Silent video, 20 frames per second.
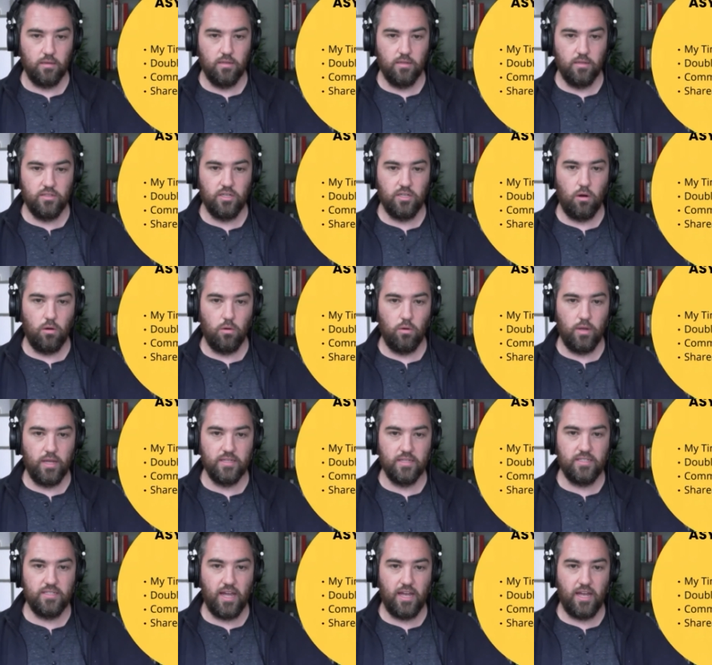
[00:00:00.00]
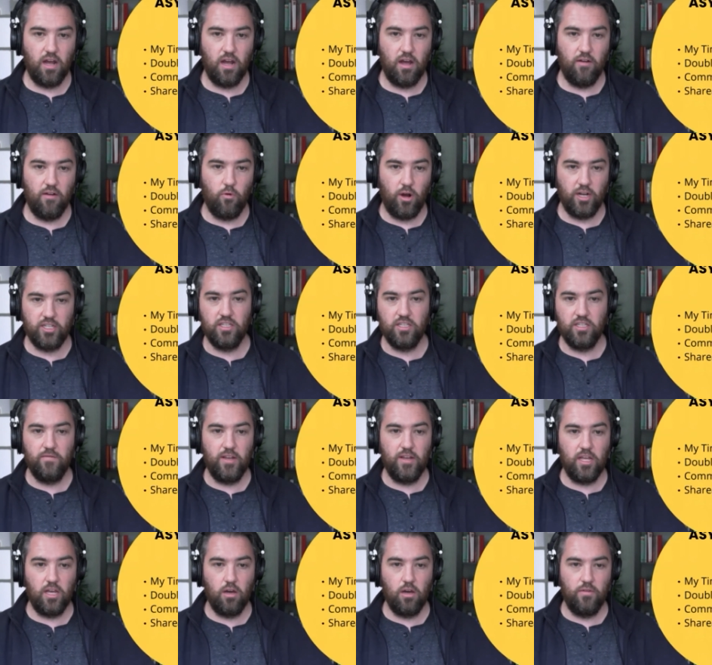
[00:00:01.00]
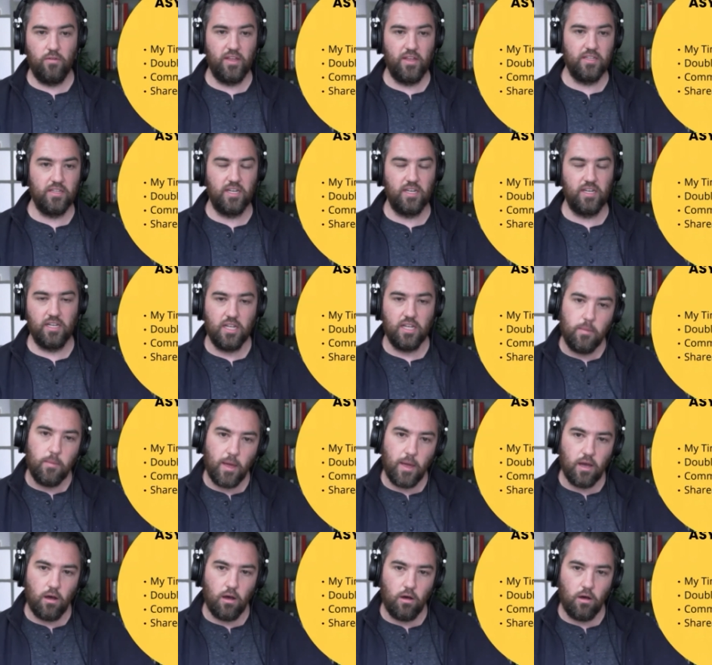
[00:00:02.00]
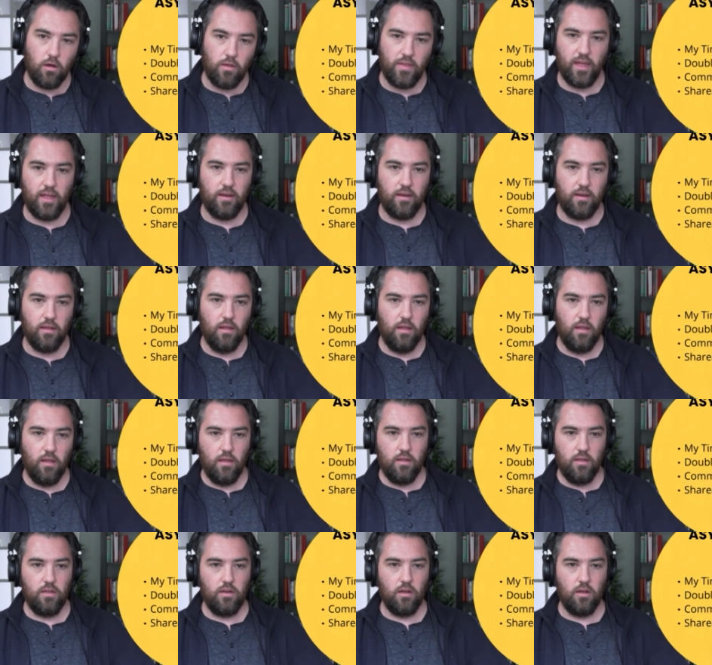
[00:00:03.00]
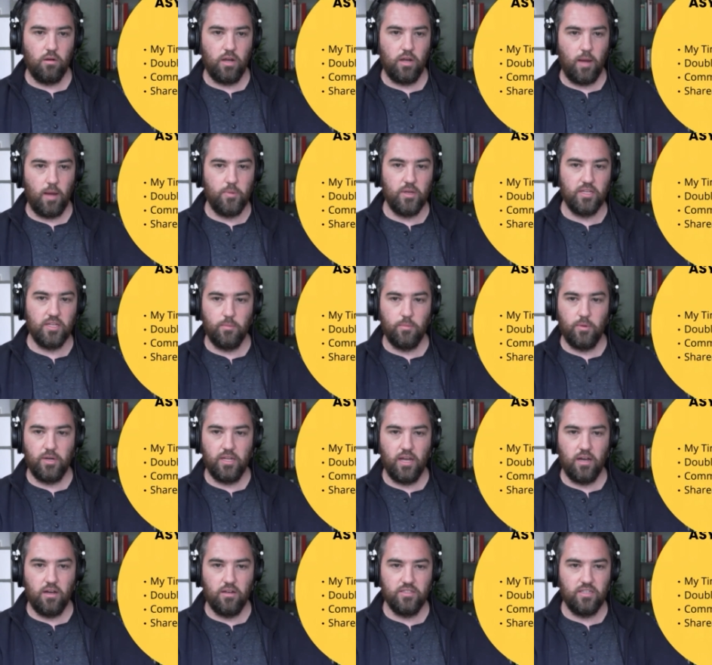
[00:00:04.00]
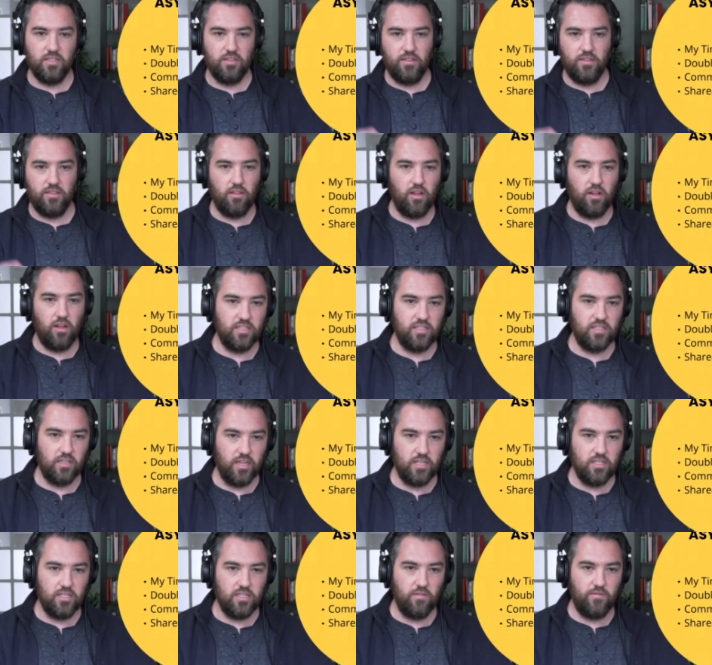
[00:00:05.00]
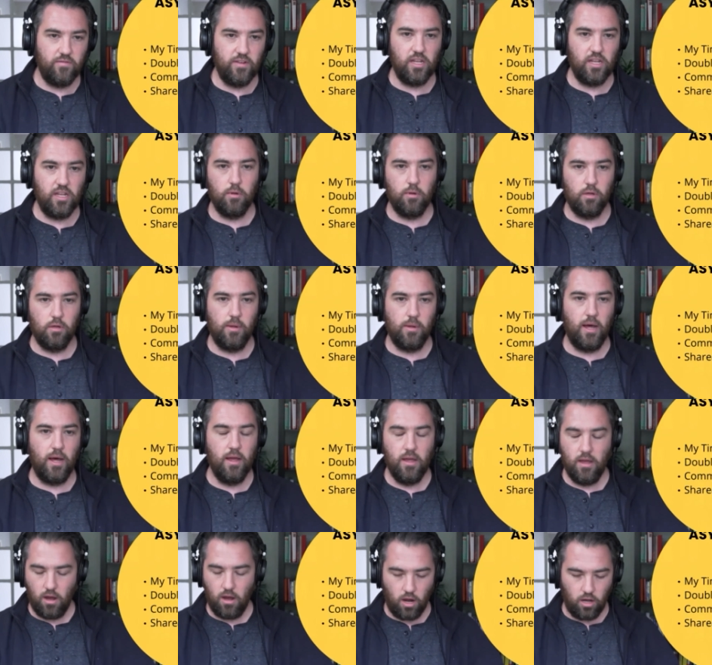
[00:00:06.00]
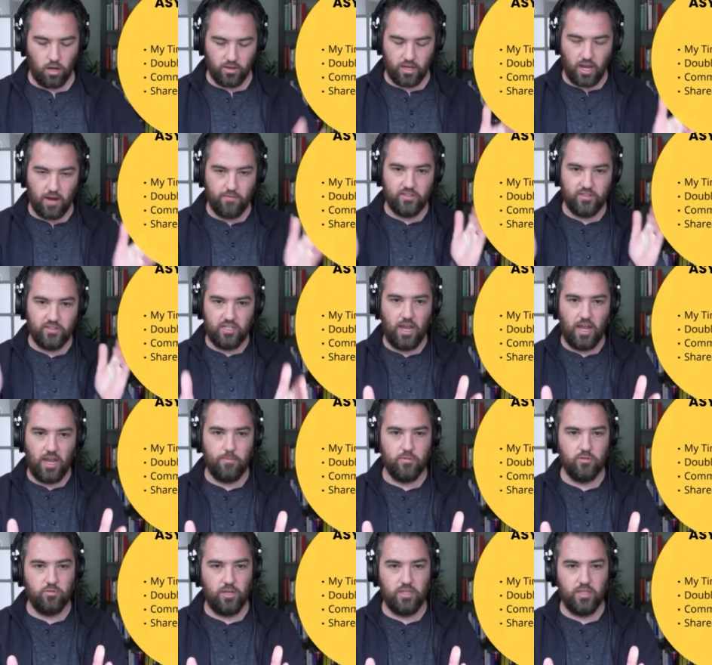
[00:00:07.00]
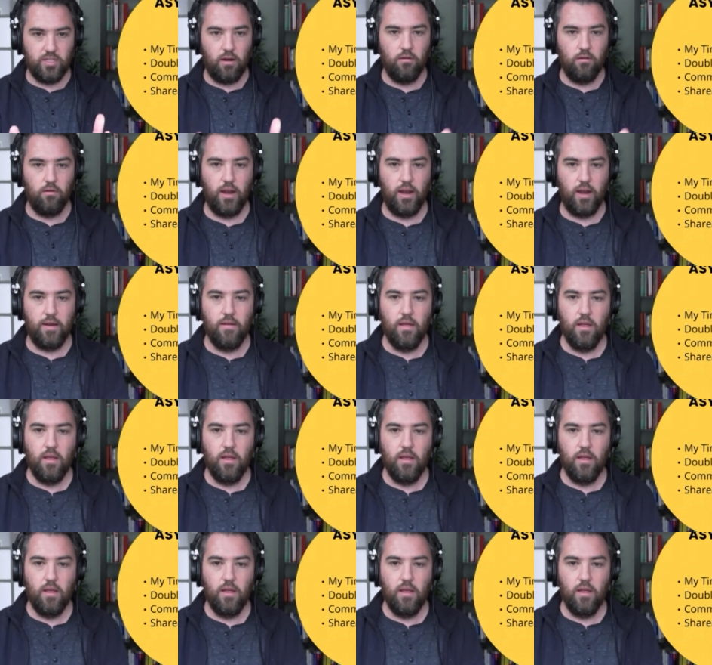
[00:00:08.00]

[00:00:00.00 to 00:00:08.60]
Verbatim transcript: So instead of watching the video and then sending an email and then you know copying somebody else and then they lost the link to the video, blah blah, blah all the conversation happens right there, right?